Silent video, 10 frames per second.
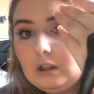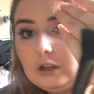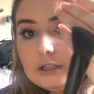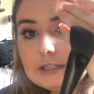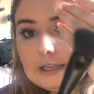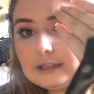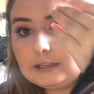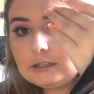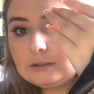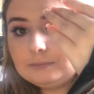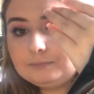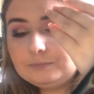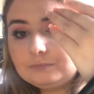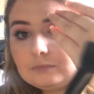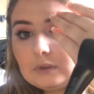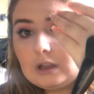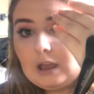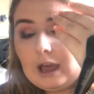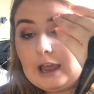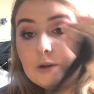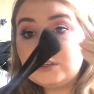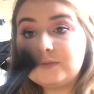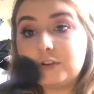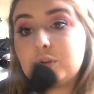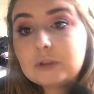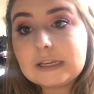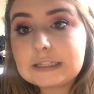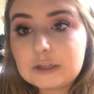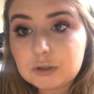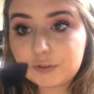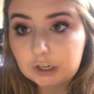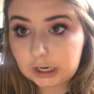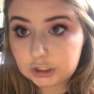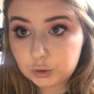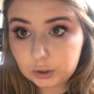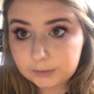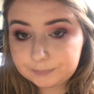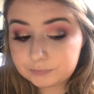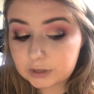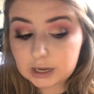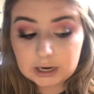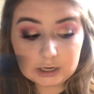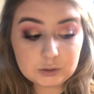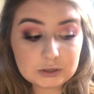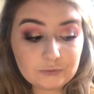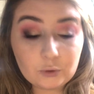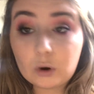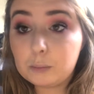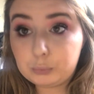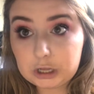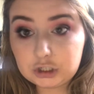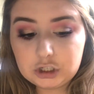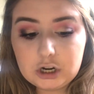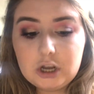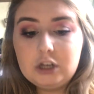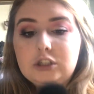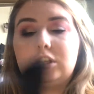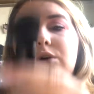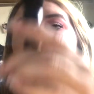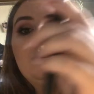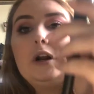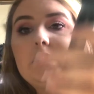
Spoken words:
Looks like this. I use this for two things. I use it for contour and I use it for blush. So what I